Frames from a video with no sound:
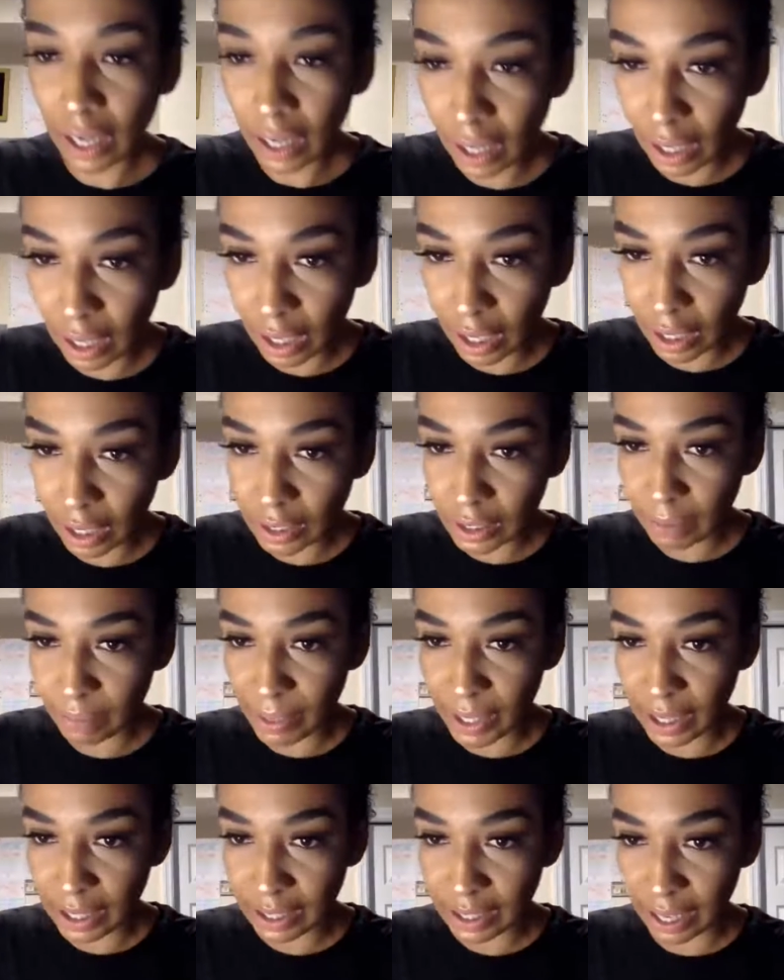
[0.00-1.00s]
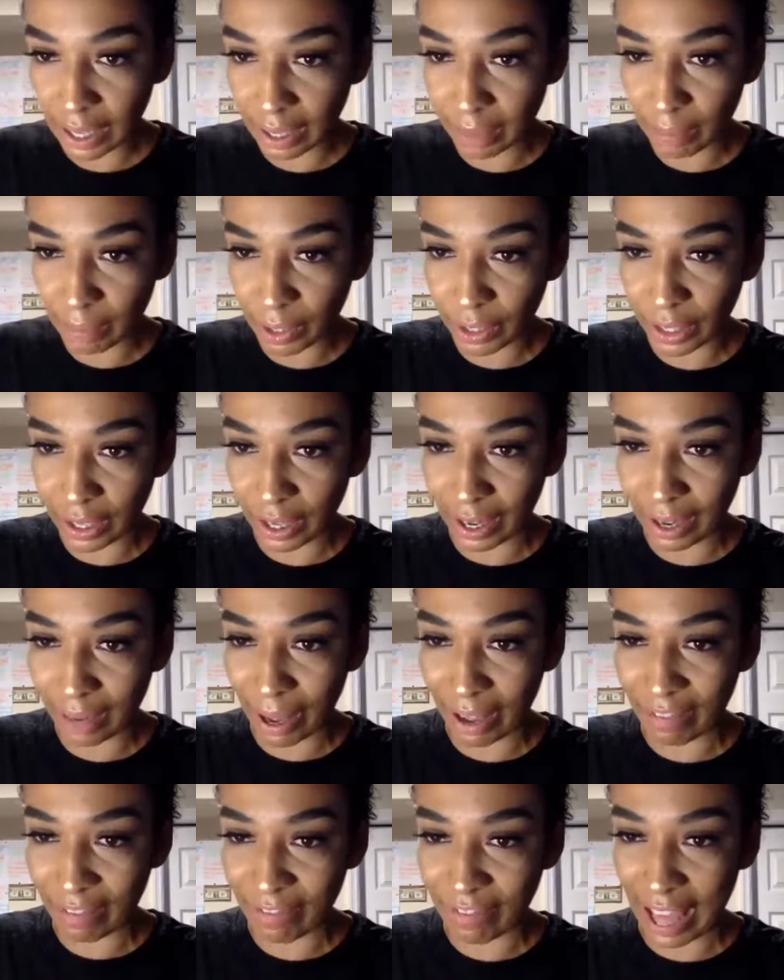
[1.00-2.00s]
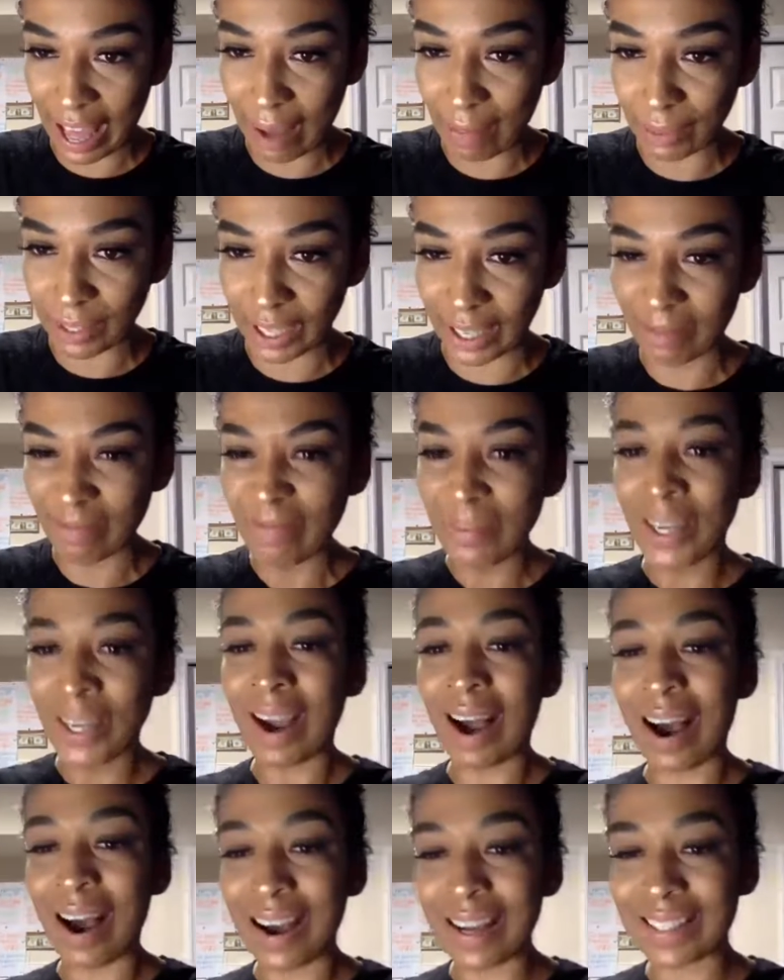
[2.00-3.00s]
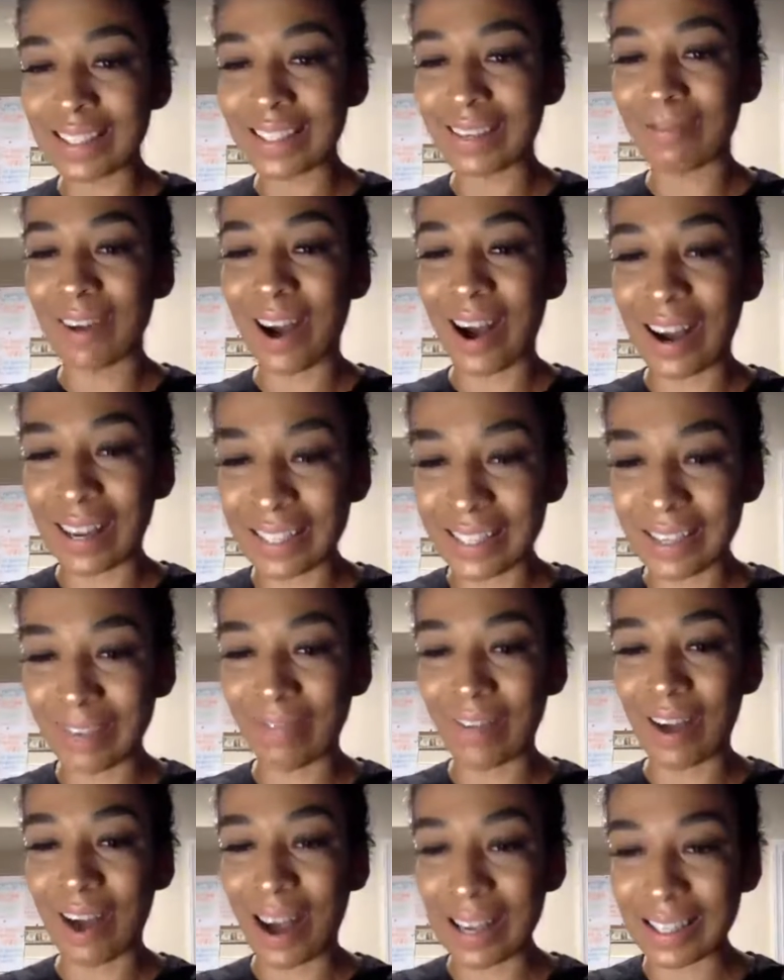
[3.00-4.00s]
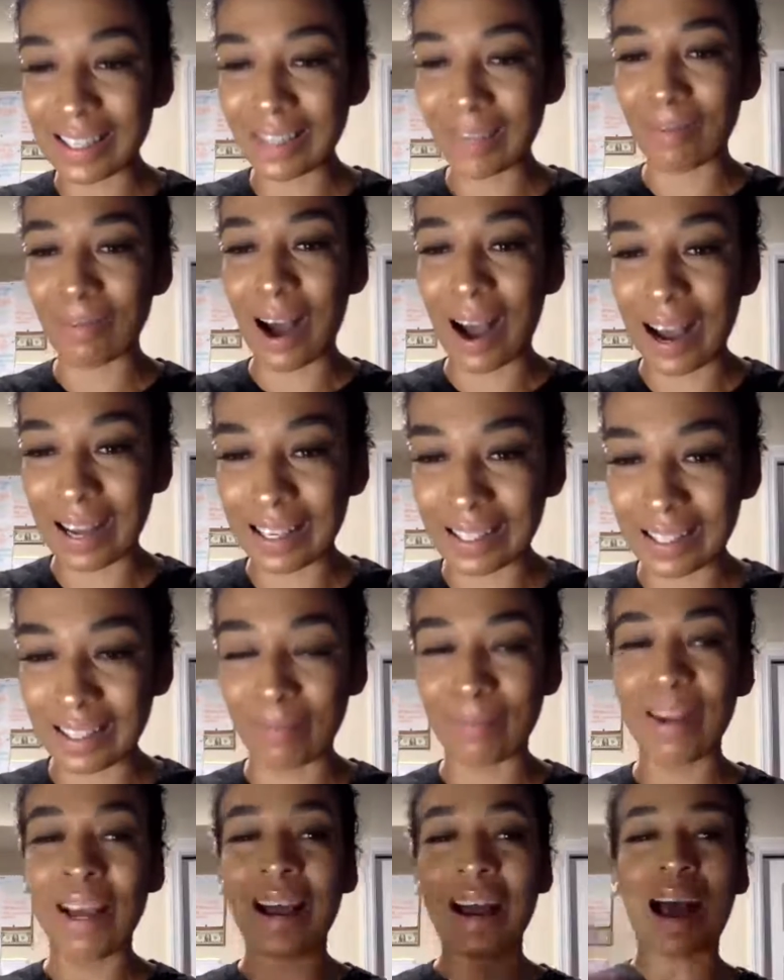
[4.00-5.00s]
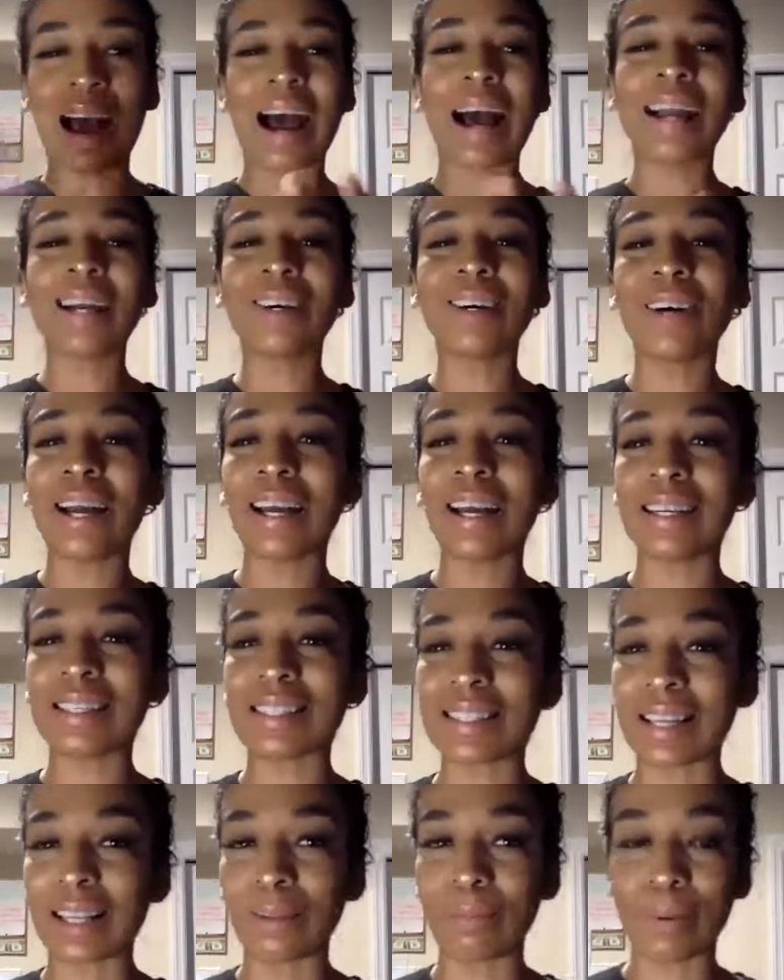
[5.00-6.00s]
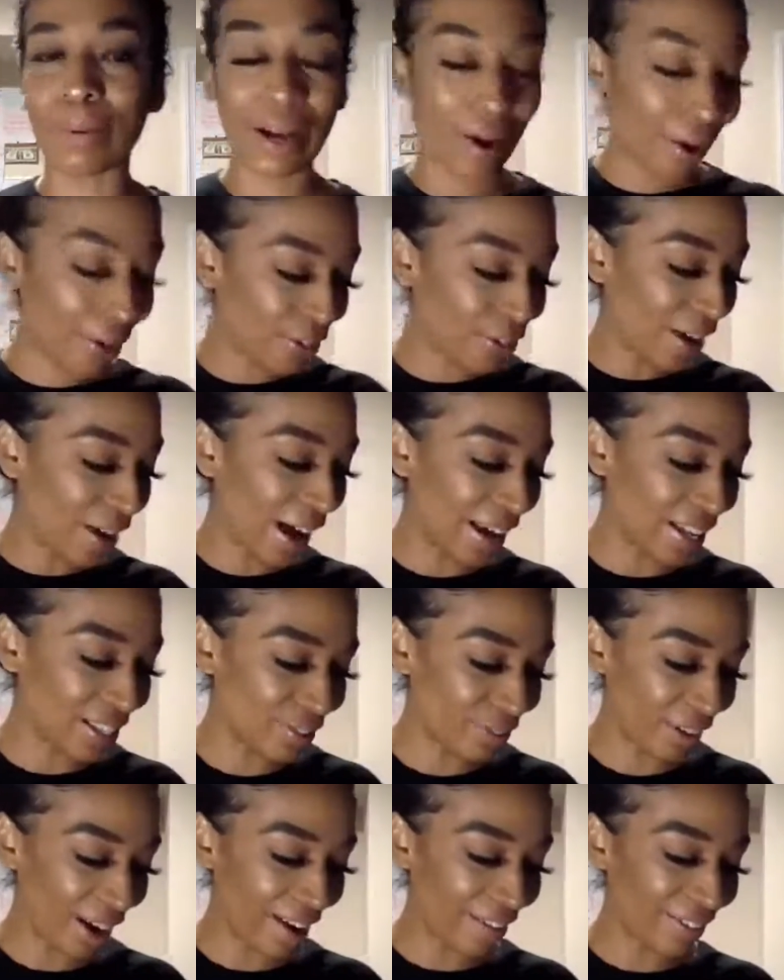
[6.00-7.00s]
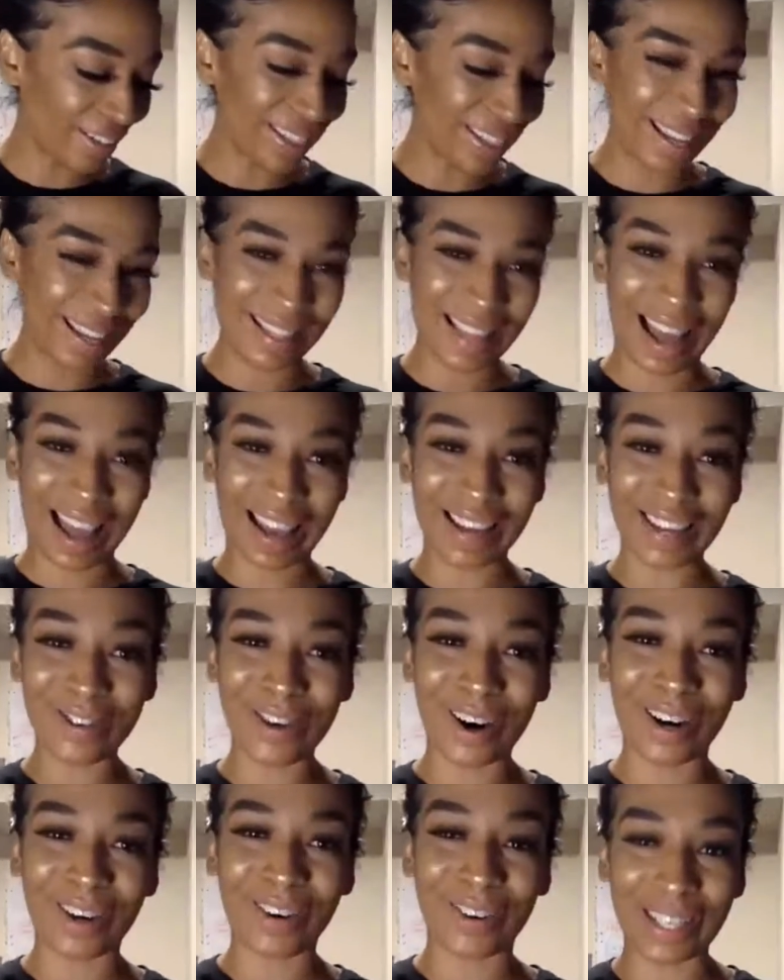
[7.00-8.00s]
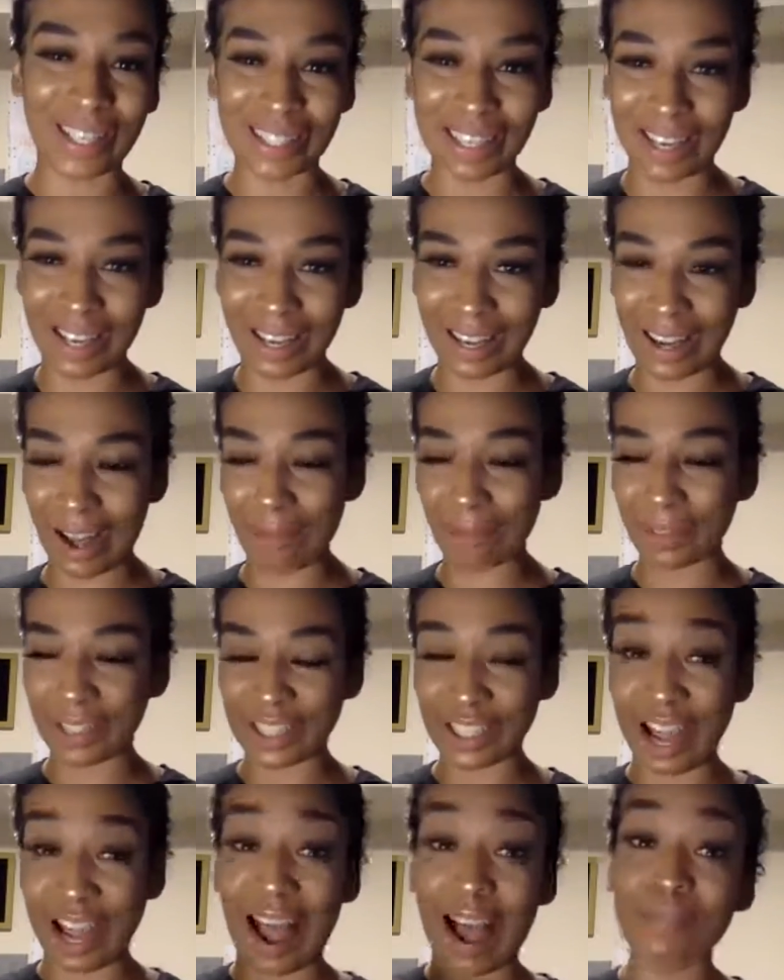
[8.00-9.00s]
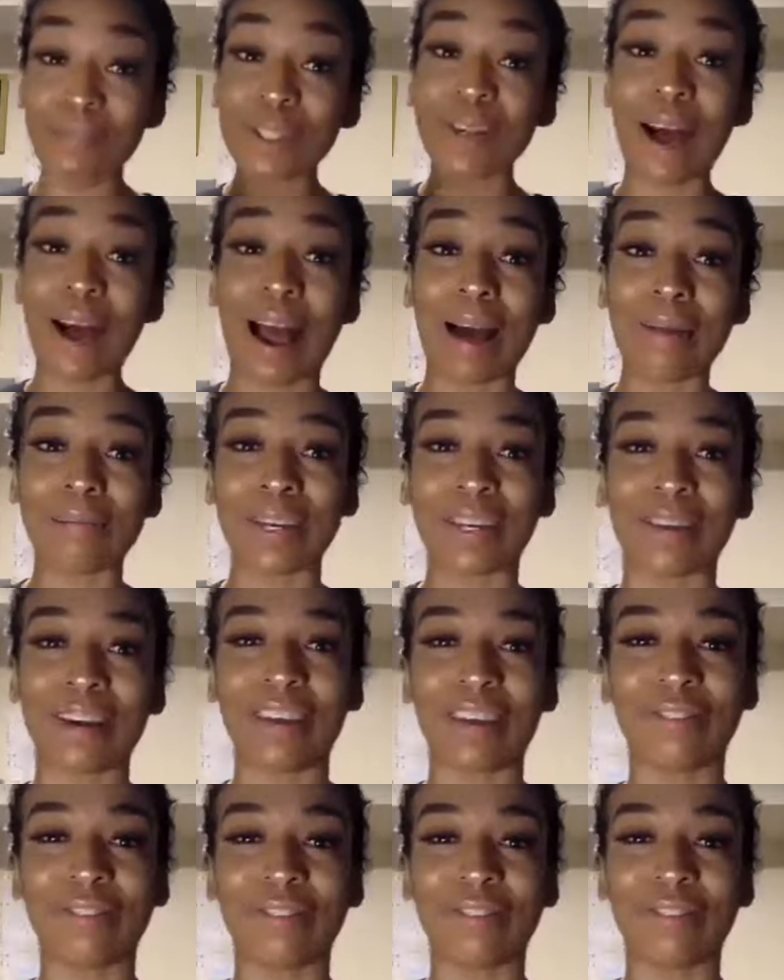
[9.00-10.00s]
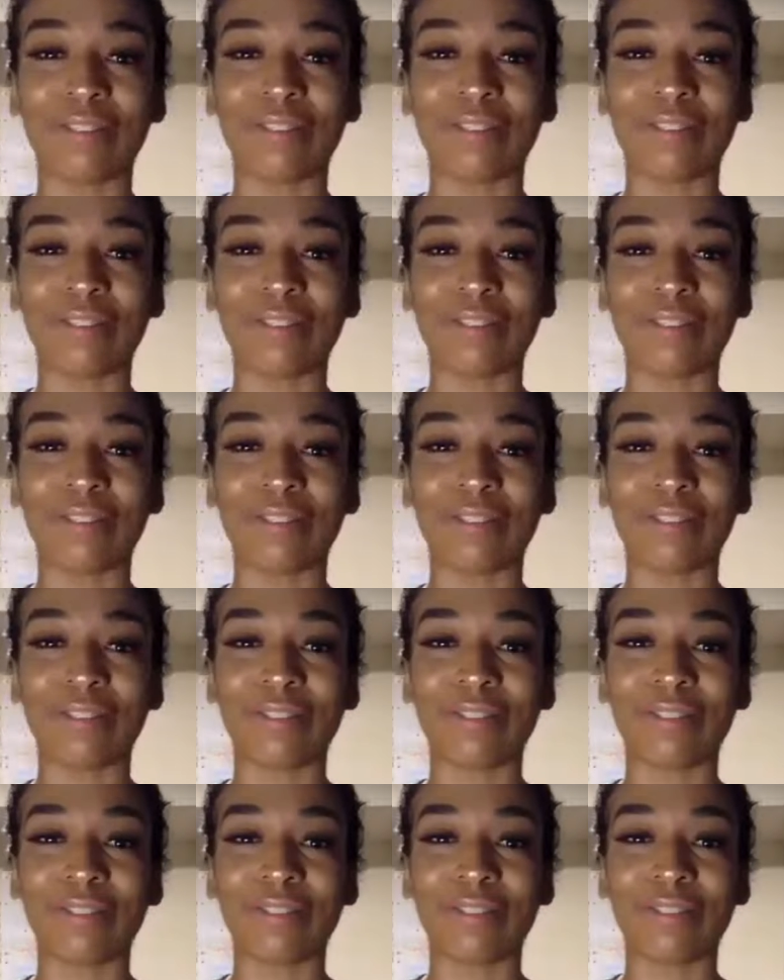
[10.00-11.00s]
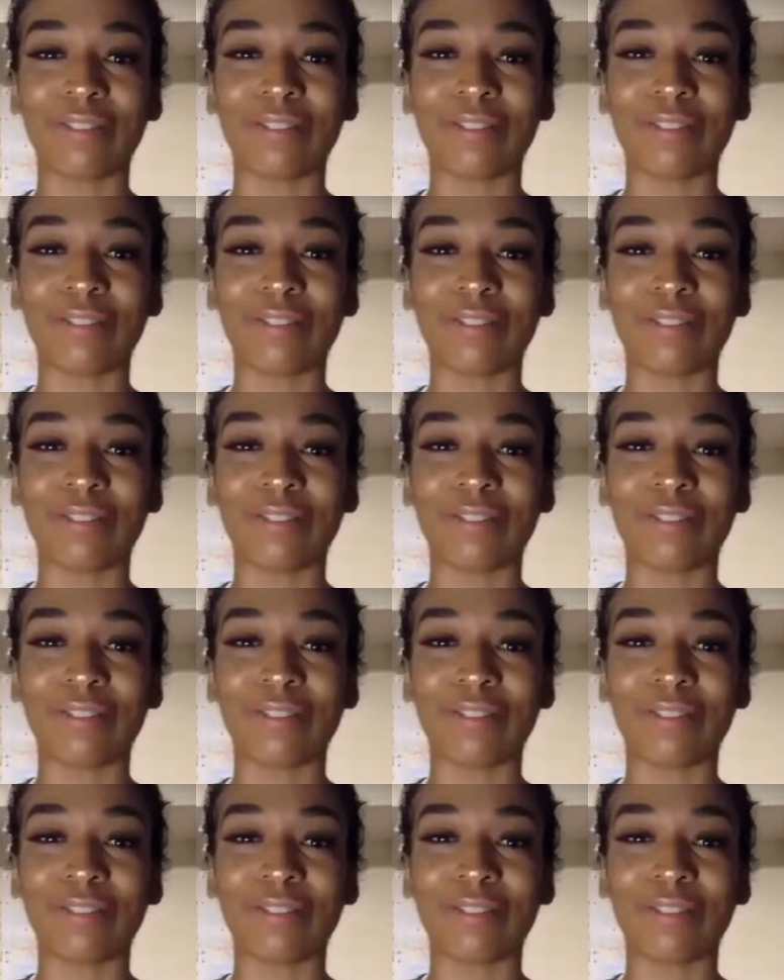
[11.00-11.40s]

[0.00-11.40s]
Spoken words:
to be the second millionaire in my family. Awesome, awesome, awesome, awesome. I go ahead and celebrate all you guys for everything that you are going to accomplish. I'm so happy and grateful now that I